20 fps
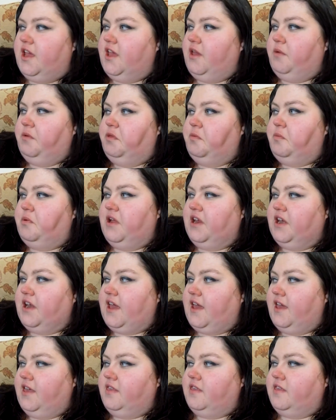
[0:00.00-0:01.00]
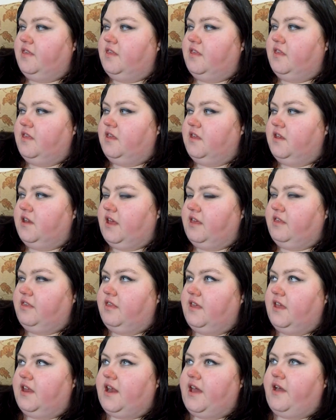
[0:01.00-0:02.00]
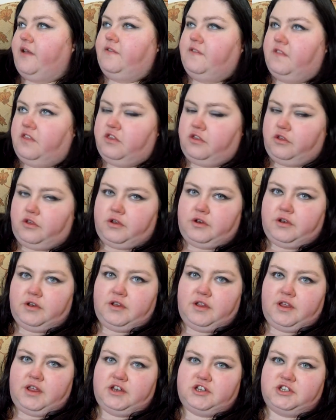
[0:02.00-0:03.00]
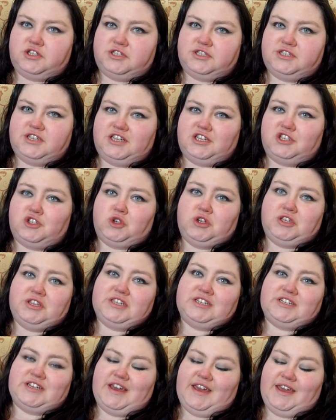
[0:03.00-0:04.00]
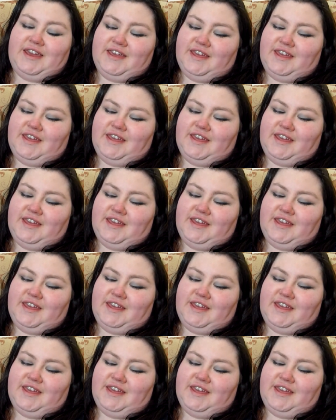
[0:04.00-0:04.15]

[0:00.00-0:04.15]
It was pretty nice. Nice sitting out in the sun and just enjoying the day.